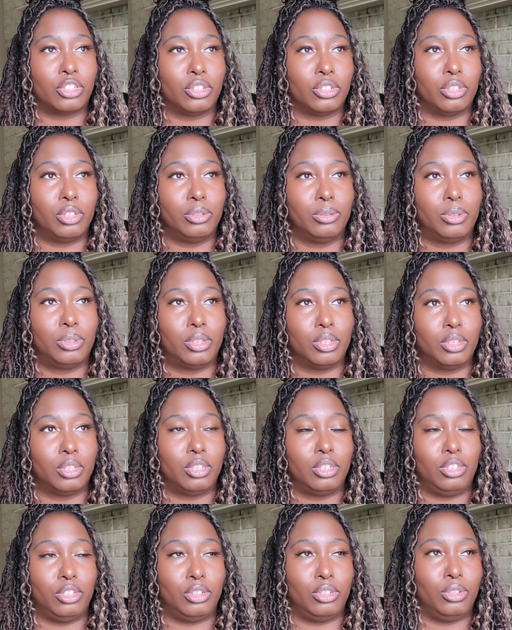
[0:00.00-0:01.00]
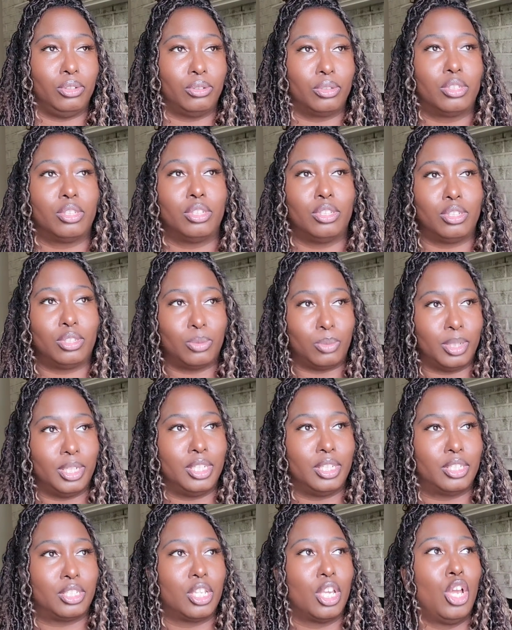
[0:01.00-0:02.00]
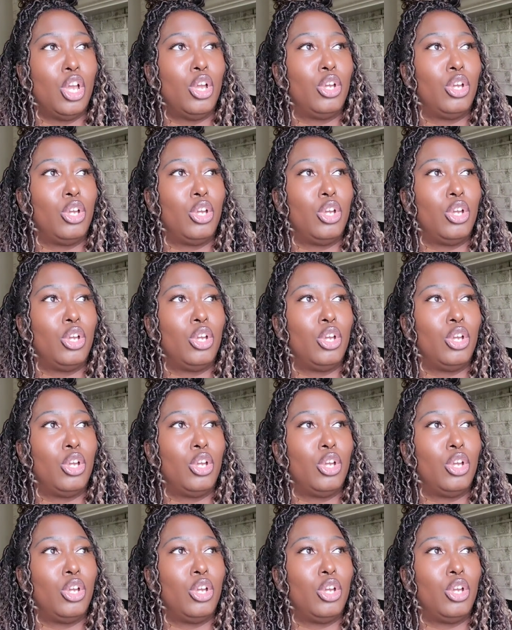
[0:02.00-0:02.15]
you're, loose, you're used to the twists,